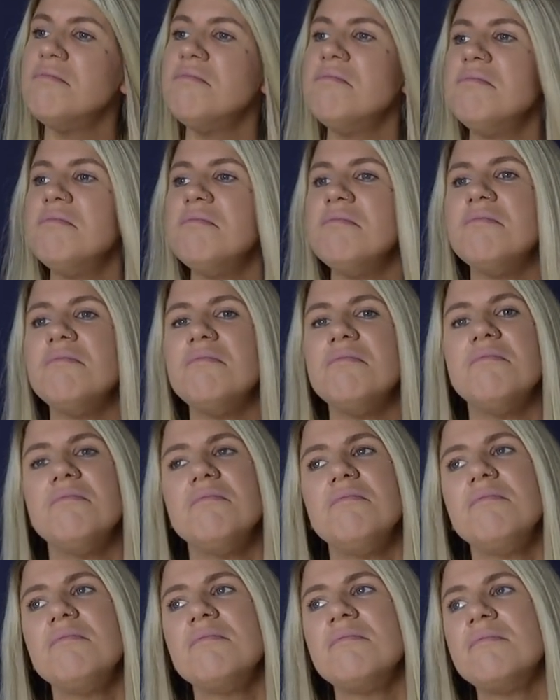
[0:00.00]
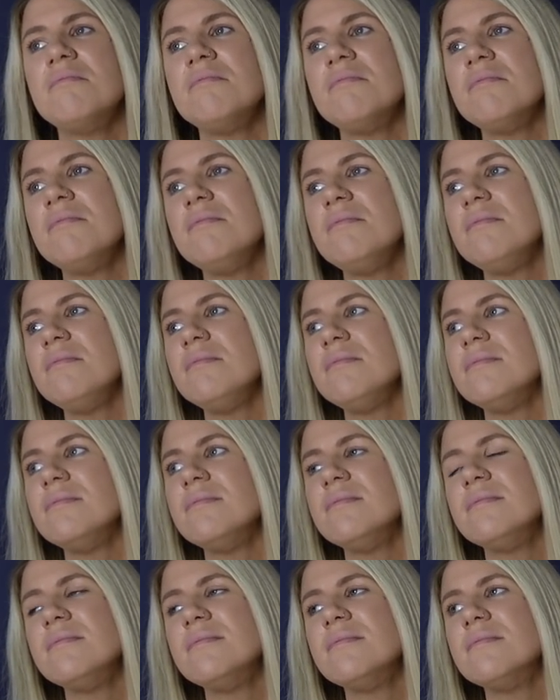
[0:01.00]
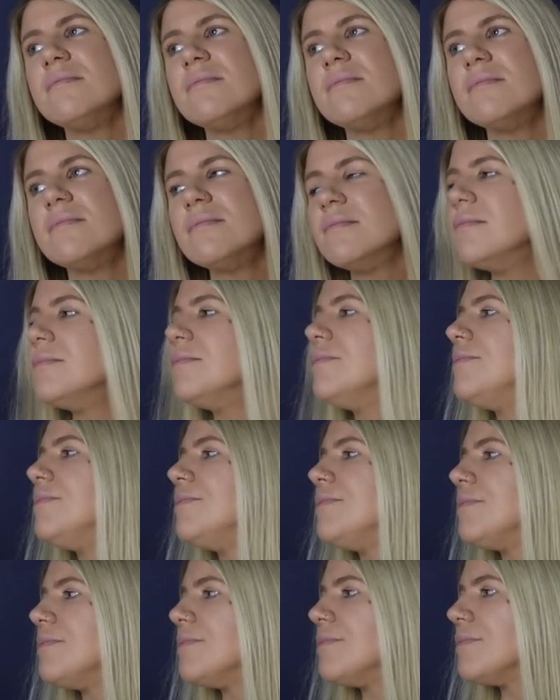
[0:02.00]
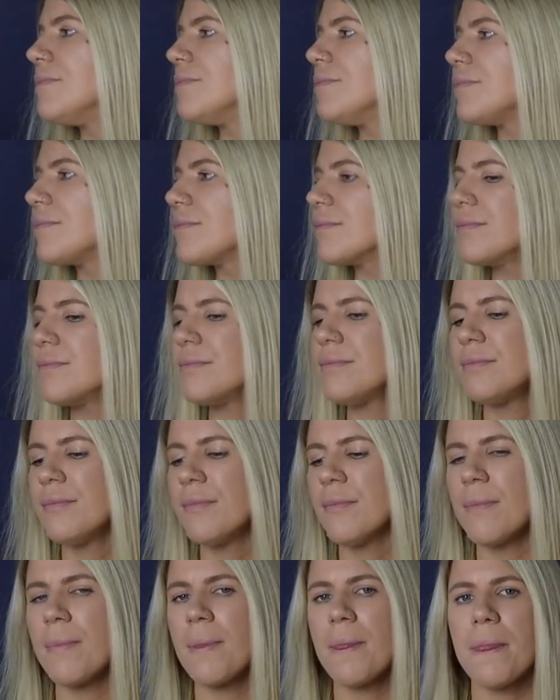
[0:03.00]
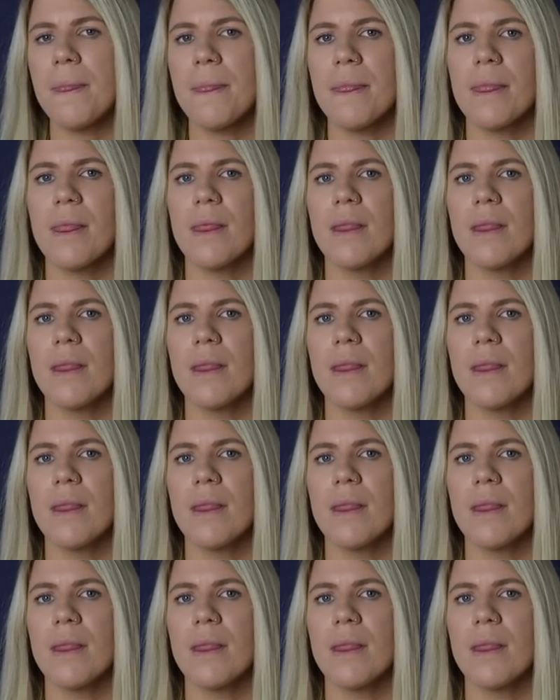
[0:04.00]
[no speech]